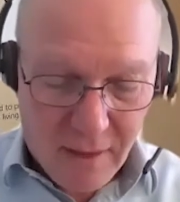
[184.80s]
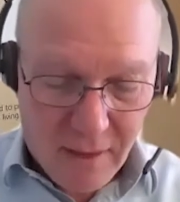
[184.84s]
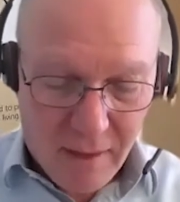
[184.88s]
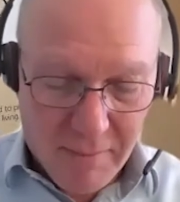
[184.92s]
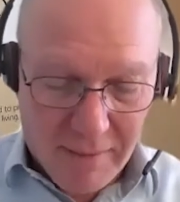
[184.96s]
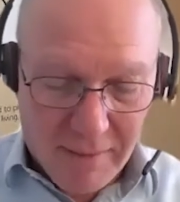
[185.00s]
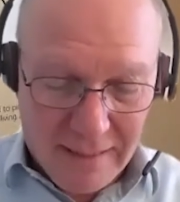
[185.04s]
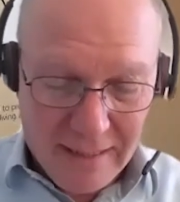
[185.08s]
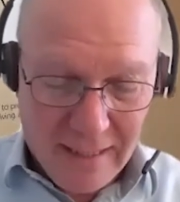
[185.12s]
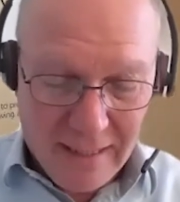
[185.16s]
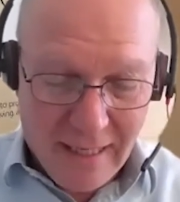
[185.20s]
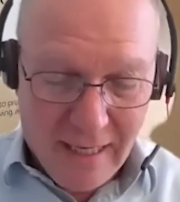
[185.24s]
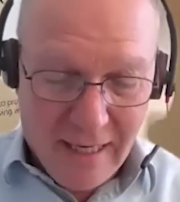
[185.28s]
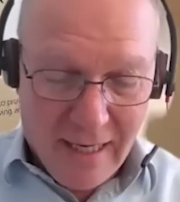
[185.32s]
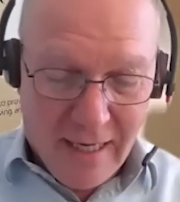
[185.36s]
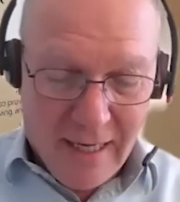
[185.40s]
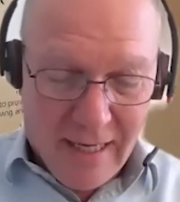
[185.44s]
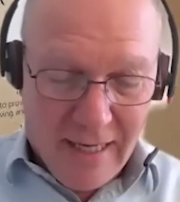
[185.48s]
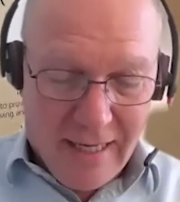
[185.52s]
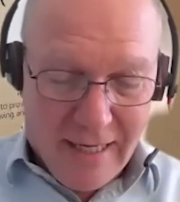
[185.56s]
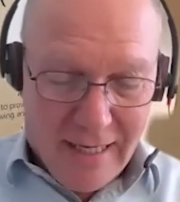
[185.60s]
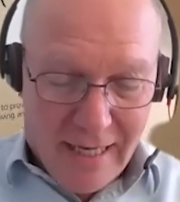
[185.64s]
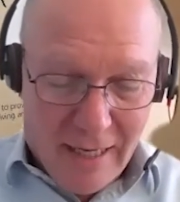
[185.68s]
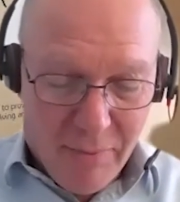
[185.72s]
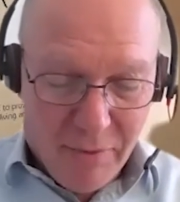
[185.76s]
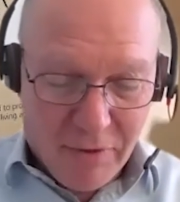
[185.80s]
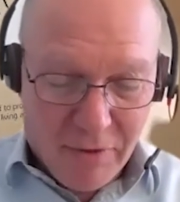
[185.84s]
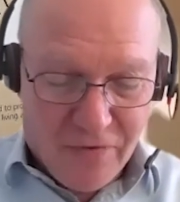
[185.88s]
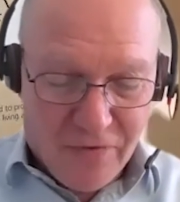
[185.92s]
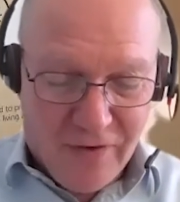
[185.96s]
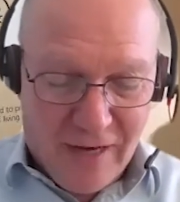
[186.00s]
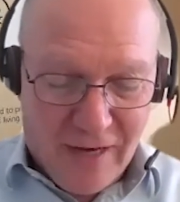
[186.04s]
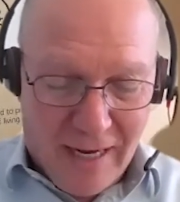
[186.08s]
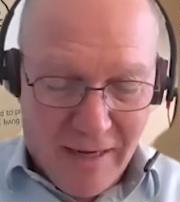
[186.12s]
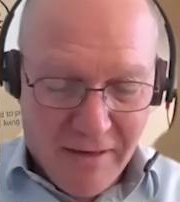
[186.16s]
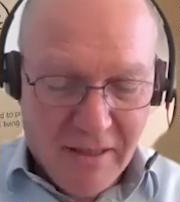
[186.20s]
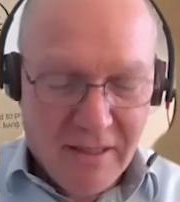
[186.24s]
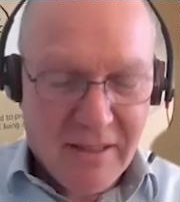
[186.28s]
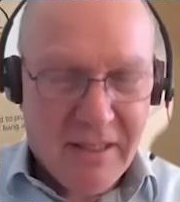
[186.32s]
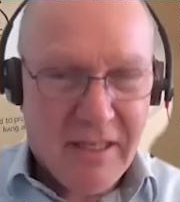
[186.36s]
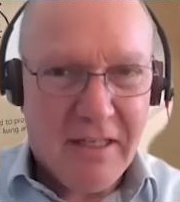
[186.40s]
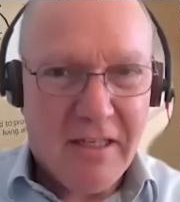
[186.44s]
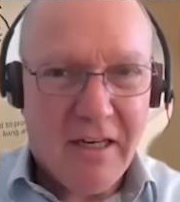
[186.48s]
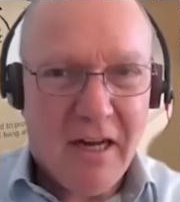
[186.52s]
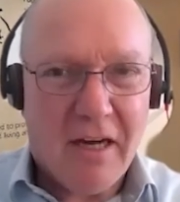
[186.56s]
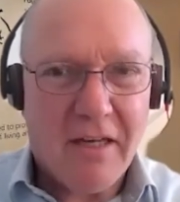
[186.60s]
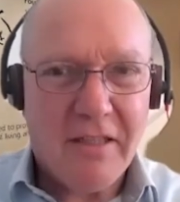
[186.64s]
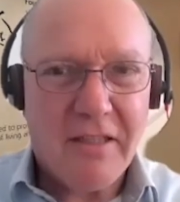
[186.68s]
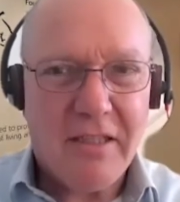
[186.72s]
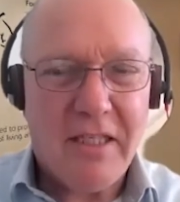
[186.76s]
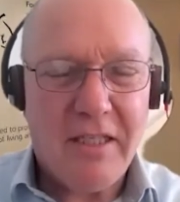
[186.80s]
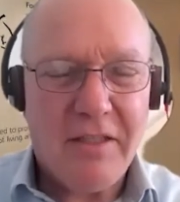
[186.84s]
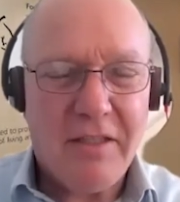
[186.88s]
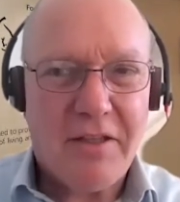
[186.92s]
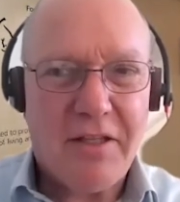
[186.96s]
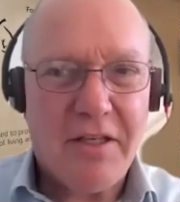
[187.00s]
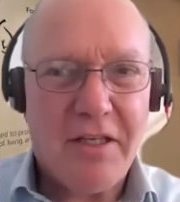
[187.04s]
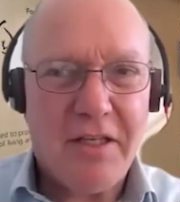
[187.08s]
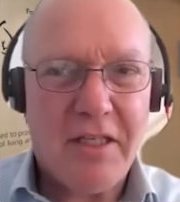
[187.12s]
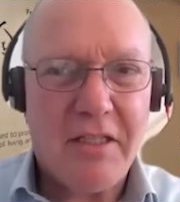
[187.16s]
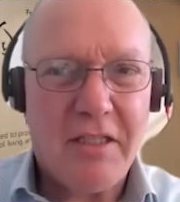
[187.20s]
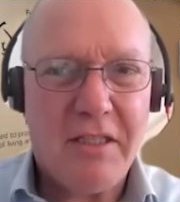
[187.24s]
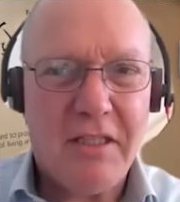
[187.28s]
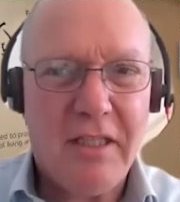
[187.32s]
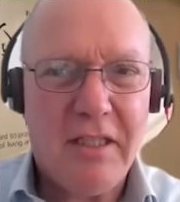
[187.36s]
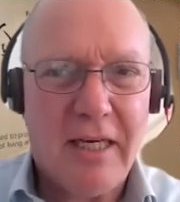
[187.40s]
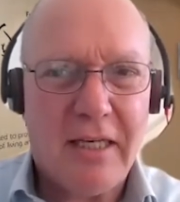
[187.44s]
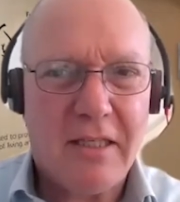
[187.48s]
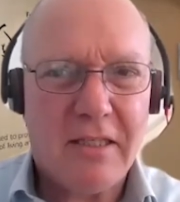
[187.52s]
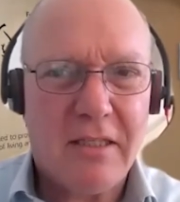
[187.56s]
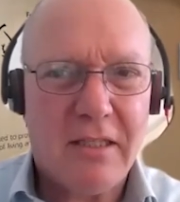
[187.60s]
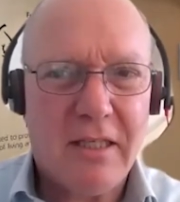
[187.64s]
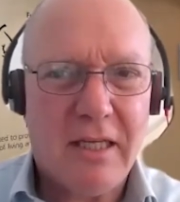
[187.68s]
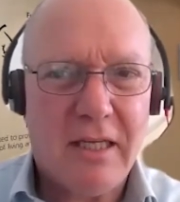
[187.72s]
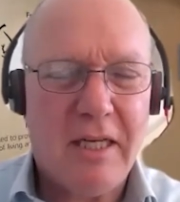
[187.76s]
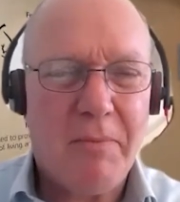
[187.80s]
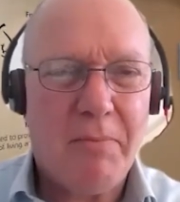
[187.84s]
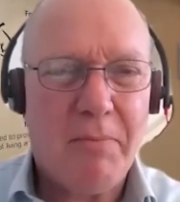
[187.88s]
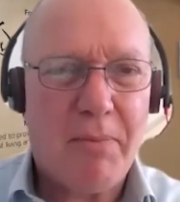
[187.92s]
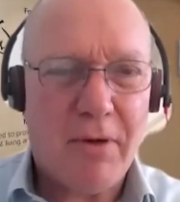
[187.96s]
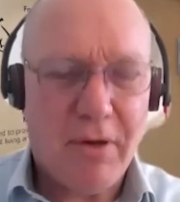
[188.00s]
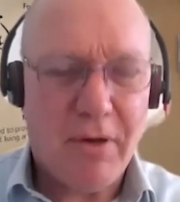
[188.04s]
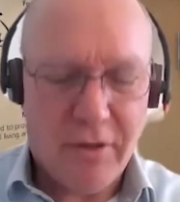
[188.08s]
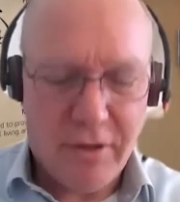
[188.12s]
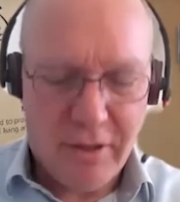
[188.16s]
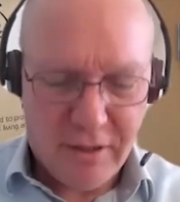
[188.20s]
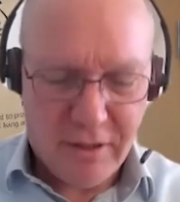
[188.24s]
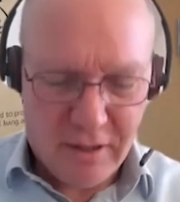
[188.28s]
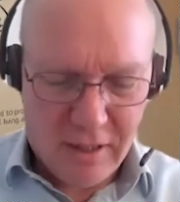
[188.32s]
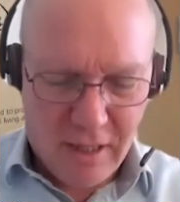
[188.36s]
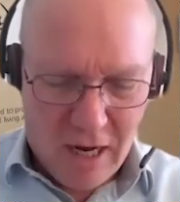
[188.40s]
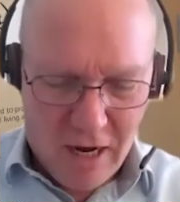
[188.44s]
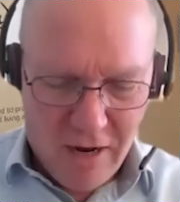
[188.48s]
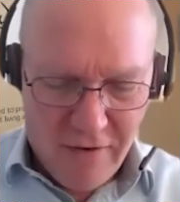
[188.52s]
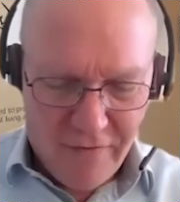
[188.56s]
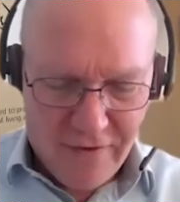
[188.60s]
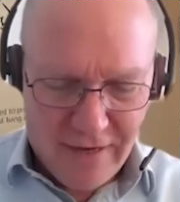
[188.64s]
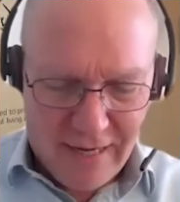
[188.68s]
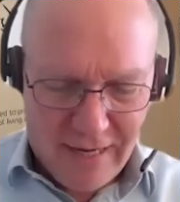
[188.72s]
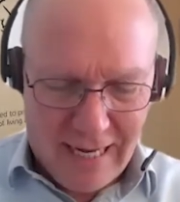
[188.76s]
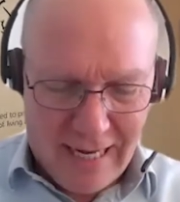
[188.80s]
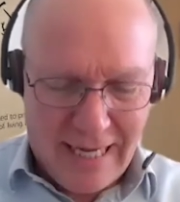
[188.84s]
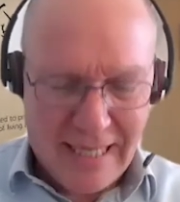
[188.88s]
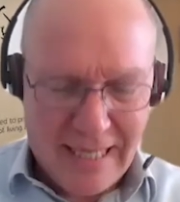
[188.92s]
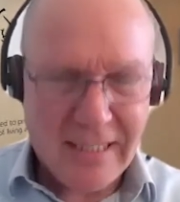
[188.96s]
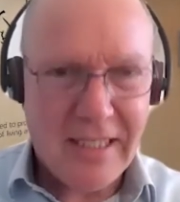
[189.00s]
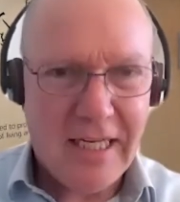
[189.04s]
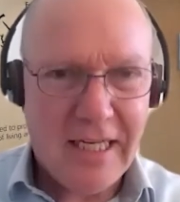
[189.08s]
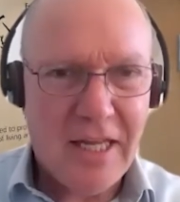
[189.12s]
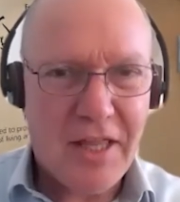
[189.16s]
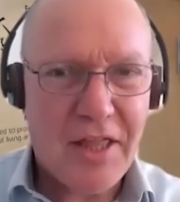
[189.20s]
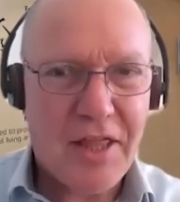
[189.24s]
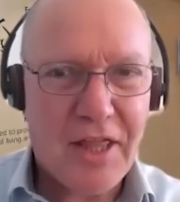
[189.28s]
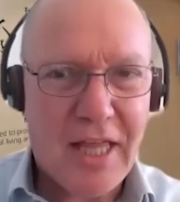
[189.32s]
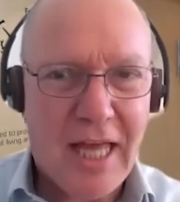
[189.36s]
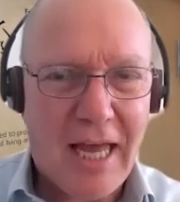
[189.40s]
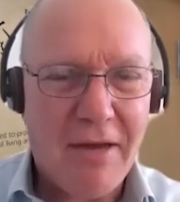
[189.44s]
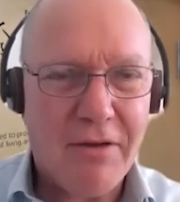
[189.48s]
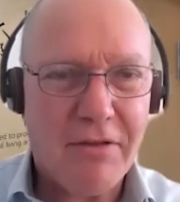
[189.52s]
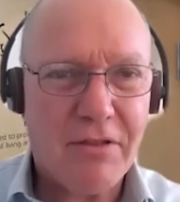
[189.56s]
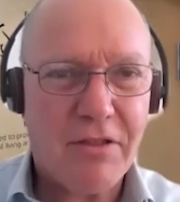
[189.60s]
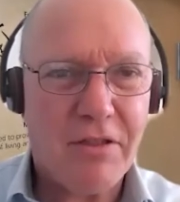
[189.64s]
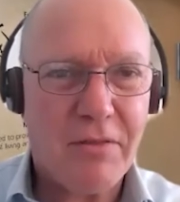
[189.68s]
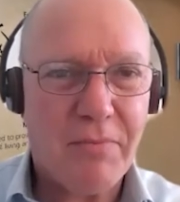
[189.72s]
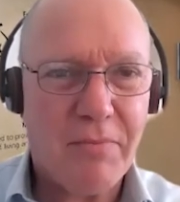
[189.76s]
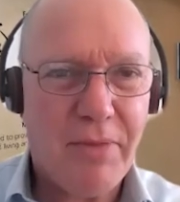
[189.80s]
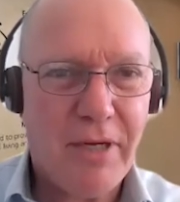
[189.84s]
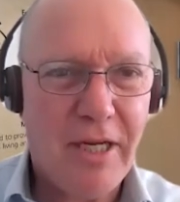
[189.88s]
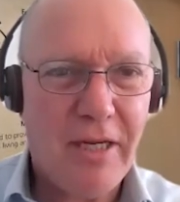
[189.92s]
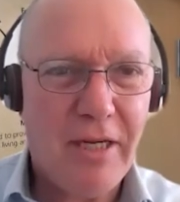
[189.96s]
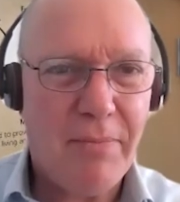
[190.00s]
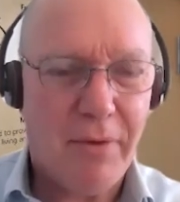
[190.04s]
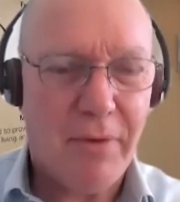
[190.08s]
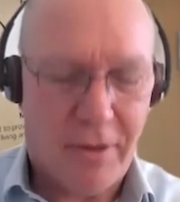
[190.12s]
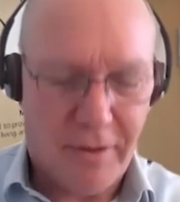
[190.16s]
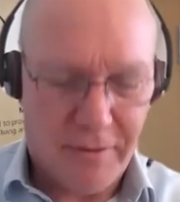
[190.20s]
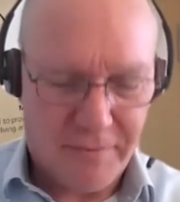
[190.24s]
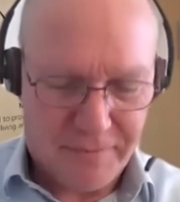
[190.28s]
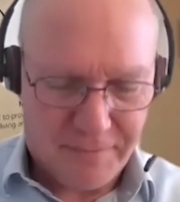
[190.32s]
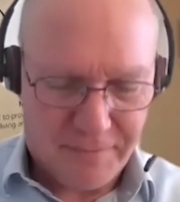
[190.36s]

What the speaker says: But it was founded in 1936 and employs over 80,000 people.